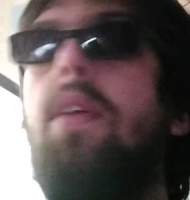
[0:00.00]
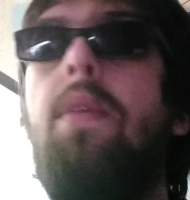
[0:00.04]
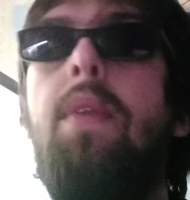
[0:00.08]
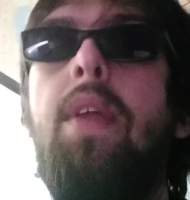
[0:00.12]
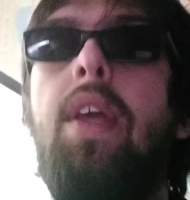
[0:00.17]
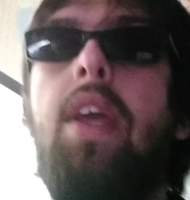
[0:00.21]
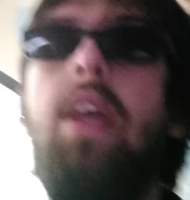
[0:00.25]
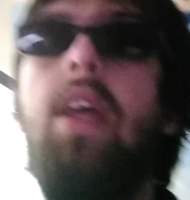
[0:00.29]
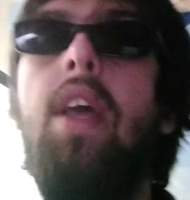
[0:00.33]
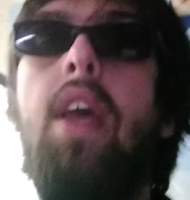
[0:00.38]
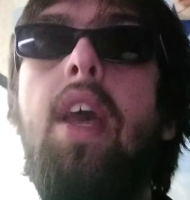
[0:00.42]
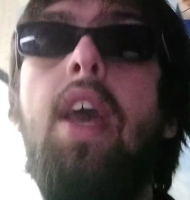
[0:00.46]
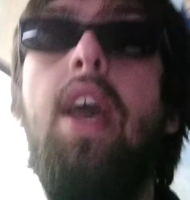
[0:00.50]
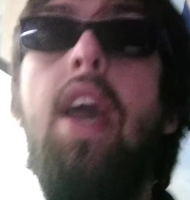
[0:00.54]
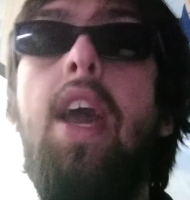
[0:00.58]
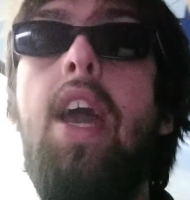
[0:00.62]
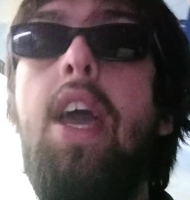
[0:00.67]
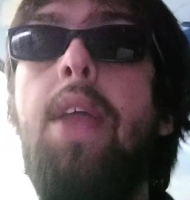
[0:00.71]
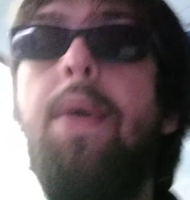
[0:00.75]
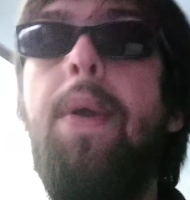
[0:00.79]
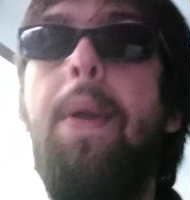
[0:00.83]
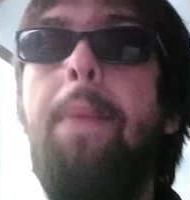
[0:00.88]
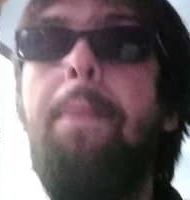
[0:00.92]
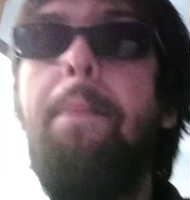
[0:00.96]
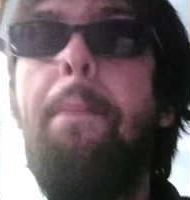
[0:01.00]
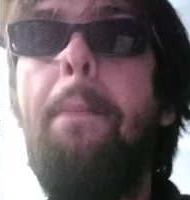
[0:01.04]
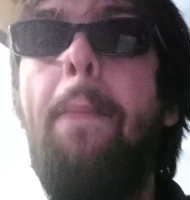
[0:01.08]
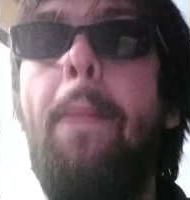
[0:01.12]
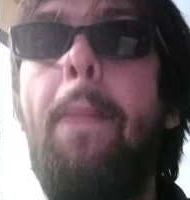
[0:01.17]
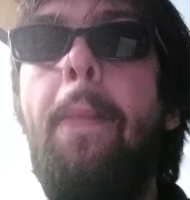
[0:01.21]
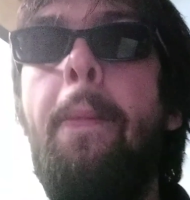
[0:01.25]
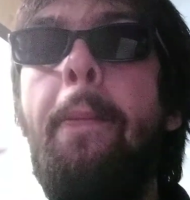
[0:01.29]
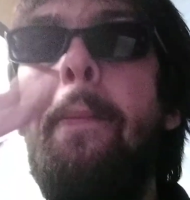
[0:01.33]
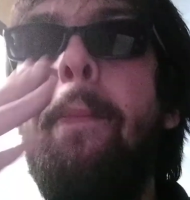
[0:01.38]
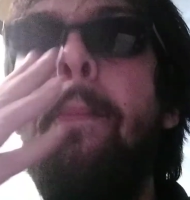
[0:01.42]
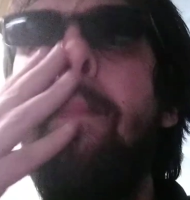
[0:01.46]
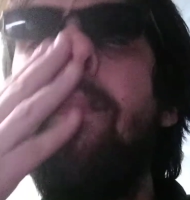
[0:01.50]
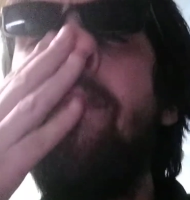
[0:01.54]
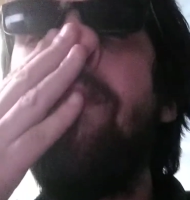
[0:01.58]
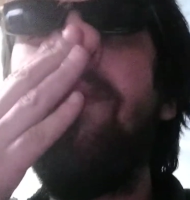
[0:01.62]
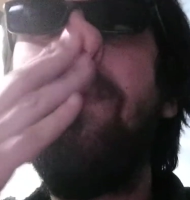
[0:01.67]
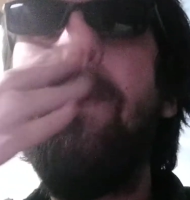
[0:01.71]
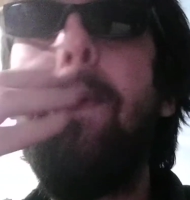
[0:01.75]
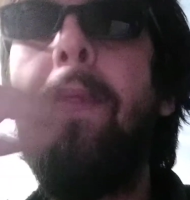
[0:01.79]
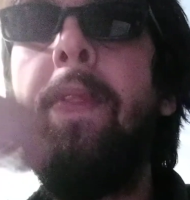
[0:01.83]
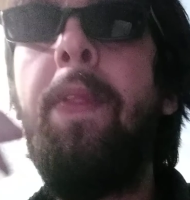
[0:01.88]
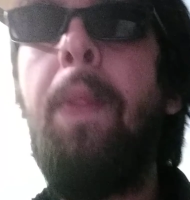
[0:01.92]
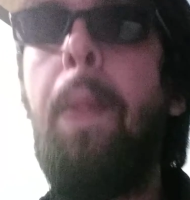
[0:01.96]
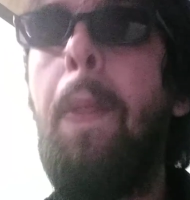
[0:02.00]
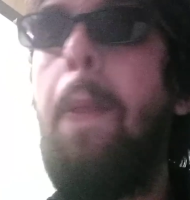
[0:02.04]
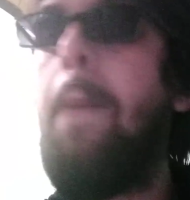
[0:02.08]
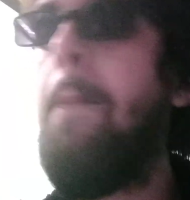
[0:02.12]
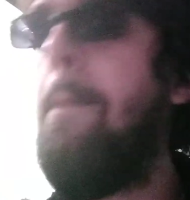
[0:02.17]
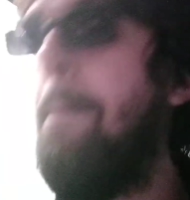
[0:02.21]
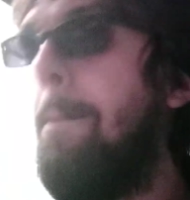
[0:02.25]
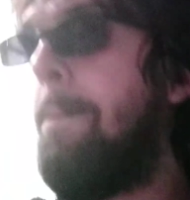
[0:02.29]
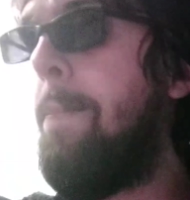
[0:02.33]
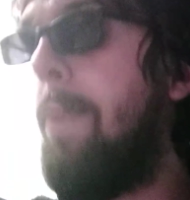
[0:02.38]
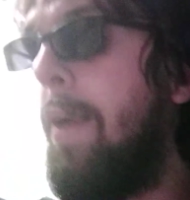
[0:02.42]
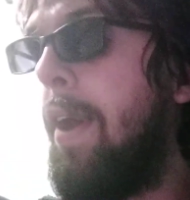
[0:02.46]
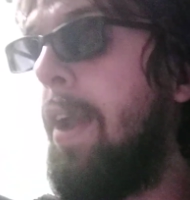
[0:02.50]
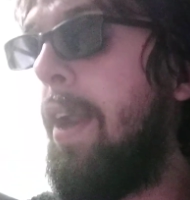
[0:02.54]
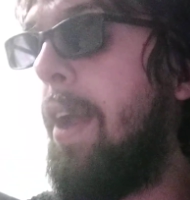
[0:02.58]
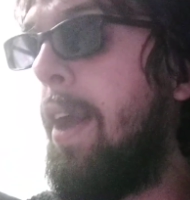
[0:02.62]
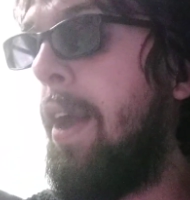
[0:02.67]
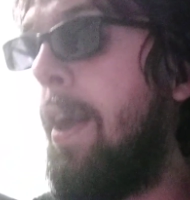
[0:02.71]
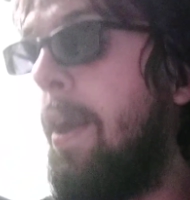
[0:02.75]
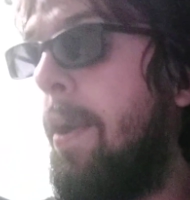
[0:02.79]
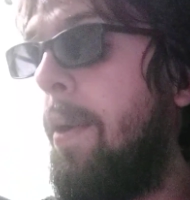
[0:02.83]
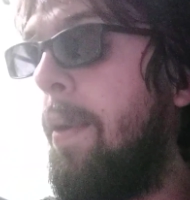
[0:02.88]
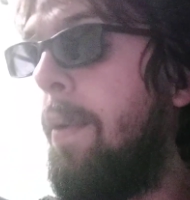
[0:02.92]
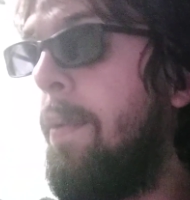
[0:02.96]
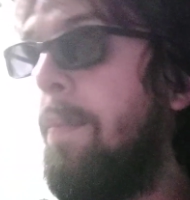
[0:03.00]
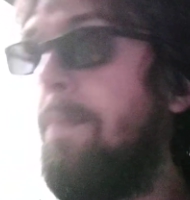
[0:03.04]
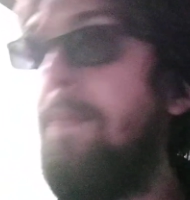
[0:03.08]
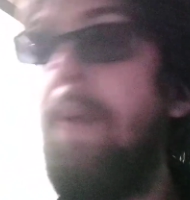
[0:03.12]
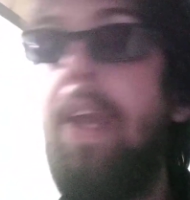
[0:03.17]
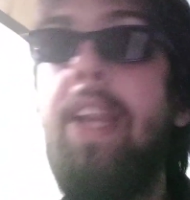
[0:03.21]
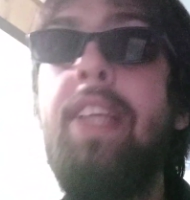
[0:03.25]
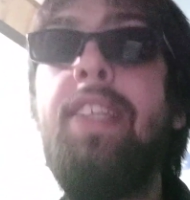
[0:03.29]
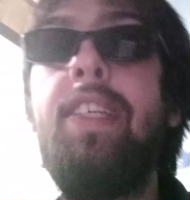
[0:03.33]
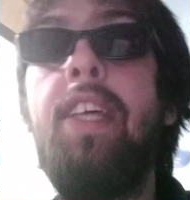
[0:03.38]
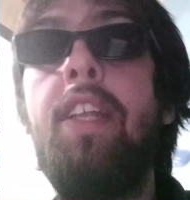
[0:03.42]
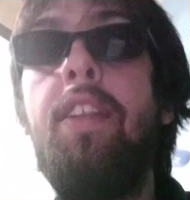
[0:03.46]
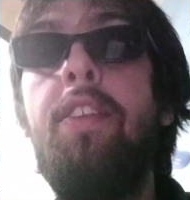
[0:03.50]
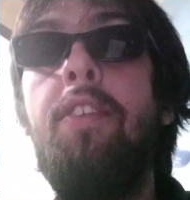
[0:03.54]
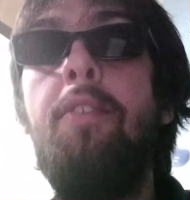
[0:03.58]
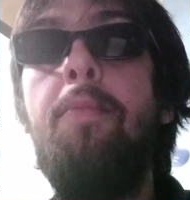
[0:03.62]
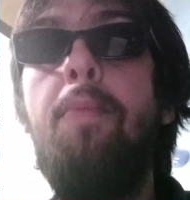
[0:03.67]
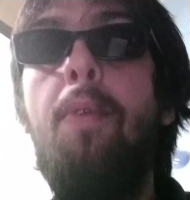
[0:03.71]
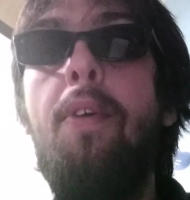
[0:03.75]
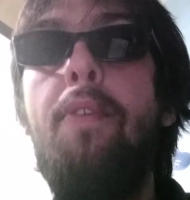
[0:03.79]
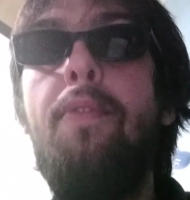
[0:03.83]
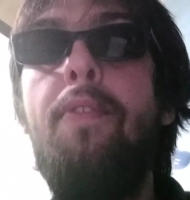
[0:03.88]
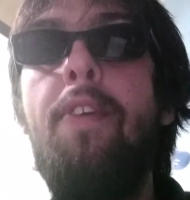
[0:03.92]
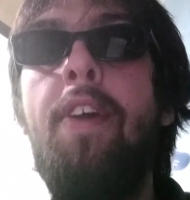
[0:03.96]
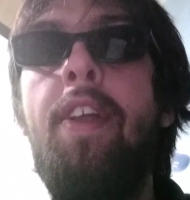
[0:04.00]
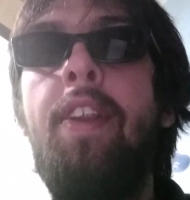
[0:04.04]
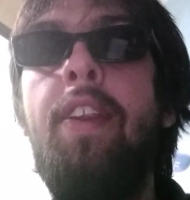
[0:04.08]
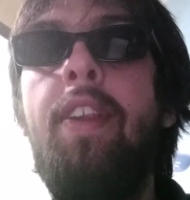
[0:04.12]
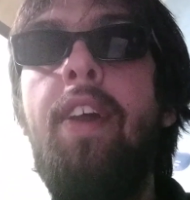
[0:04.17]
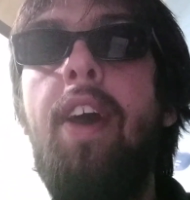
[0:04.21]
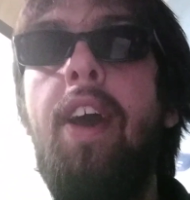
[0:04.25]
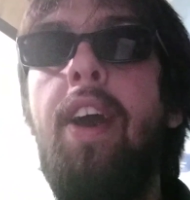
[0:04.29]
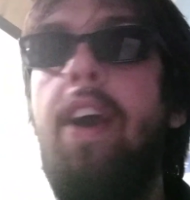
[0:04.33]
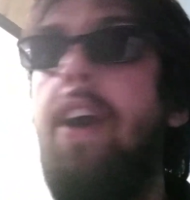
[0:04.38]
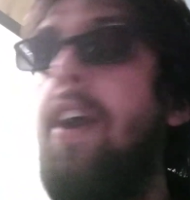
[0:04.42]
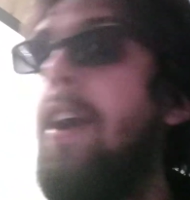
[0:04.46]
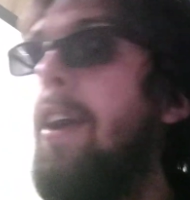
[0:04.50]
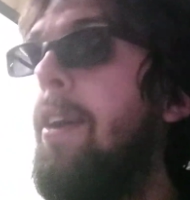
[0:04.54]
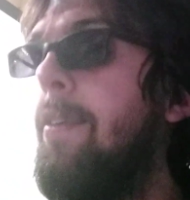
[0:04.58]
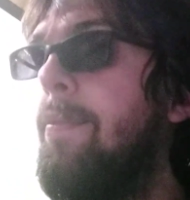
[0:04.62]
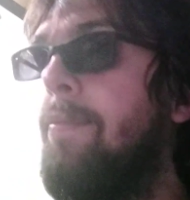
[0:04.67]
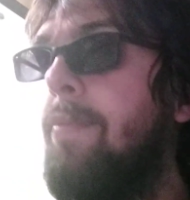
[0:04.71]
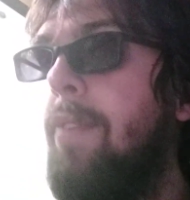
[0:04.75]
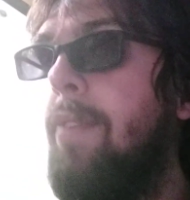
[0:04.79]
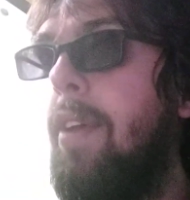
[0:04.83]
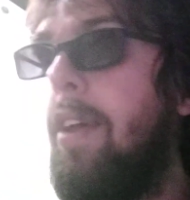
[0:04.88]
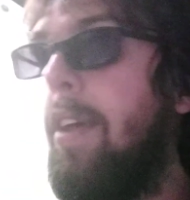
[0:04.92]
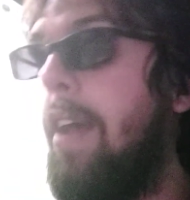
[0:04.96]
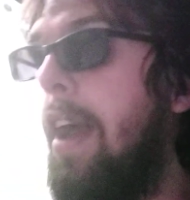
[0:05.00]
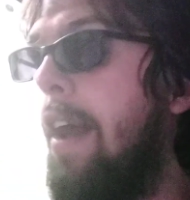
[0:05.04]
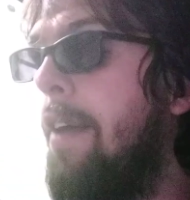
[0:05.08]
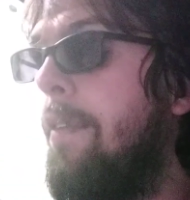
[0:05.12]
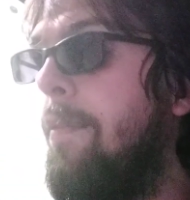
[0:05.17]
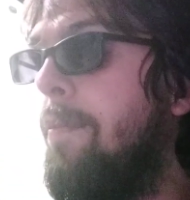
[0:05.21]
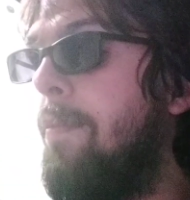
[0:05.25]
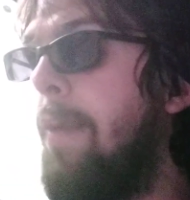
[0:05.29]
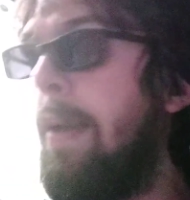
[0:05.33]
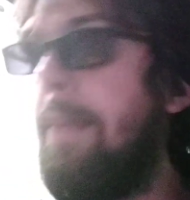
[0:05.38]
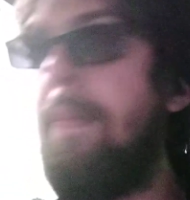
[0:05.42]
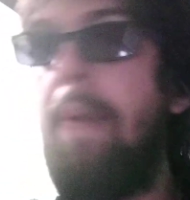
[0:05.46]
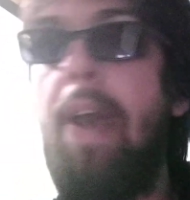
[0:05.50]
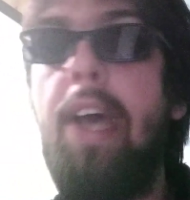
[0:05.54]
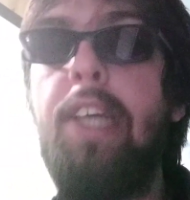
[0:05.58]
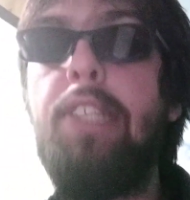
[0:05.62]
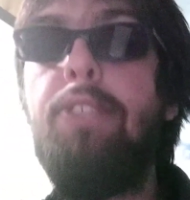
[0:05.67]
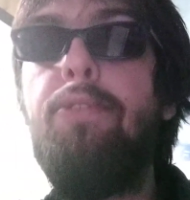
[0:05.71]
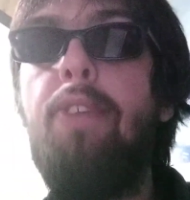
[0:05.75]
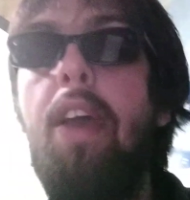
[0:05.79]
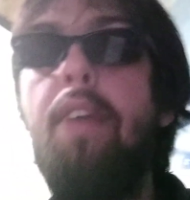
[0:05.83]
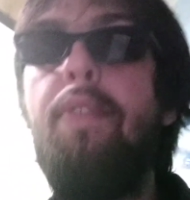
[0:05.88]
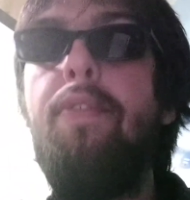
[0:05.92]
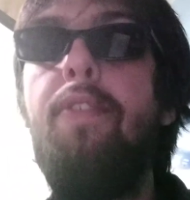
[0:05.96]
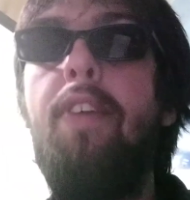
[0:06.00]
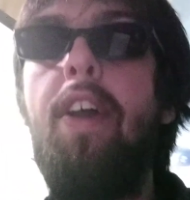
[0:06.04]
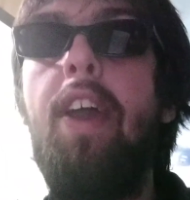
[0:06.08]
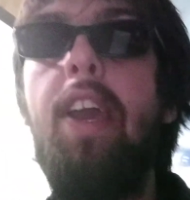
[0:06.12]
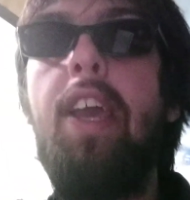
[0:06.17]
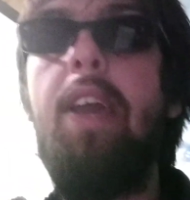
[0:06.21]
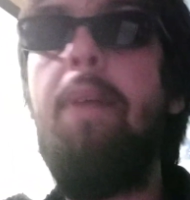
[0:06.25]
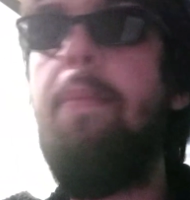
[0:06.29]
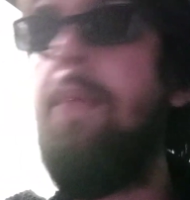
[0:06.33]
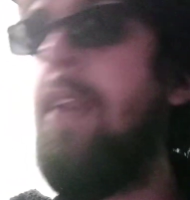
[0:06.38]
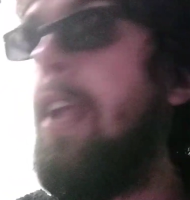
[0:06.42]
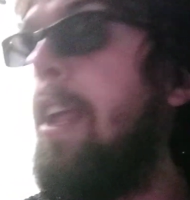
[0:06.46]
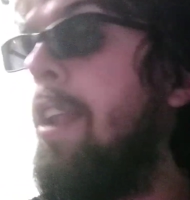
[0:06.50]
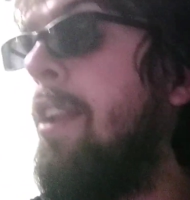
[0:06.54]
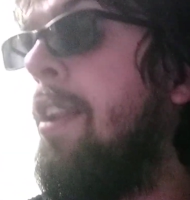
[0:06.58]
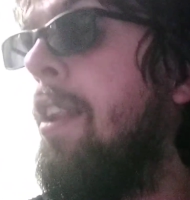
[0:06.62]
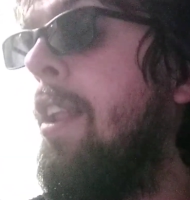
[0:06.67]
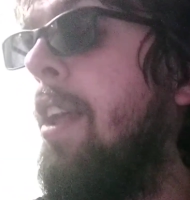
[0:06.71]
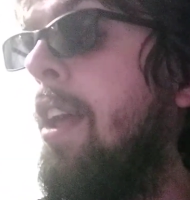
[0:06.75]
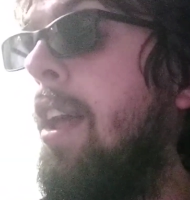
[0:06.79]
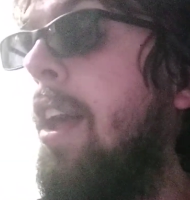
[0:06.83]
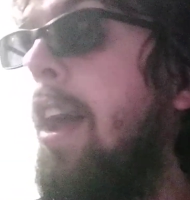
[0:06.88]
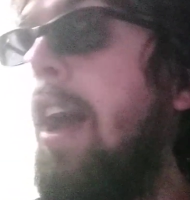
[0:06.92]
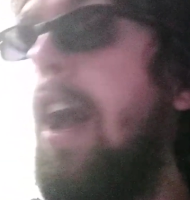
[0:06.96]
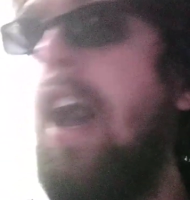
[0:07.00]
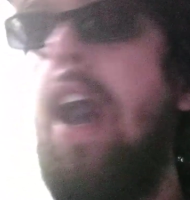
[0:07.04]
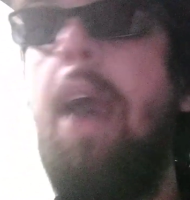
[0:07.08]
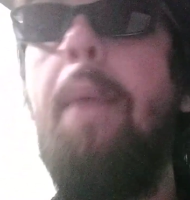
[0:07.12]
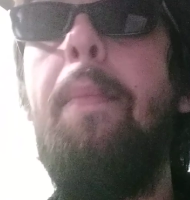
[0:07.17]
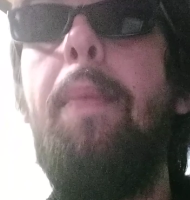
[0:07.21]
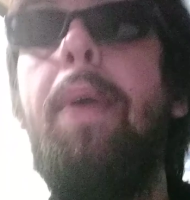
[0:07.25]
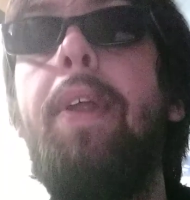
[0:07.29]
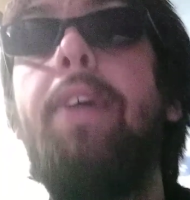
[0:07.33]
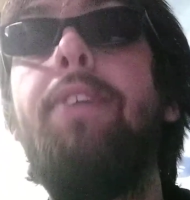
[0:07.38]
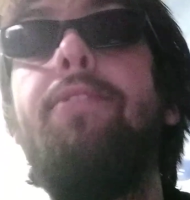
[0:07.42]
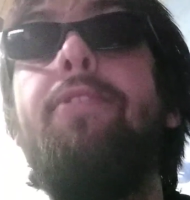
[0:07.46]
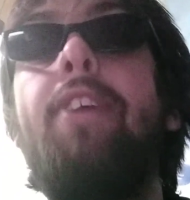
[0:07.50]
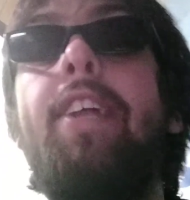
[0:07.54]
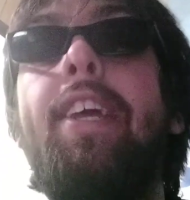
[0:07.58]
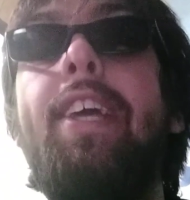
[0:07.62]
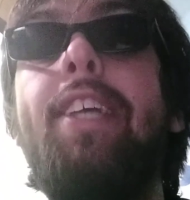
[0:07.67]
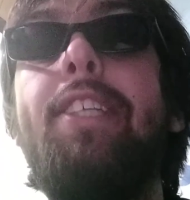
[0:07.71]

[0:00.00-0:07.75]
Anyway, but Betty's getting a new boyfriend. I'll have McMaster Fry coming in. I'm gonna try to get some more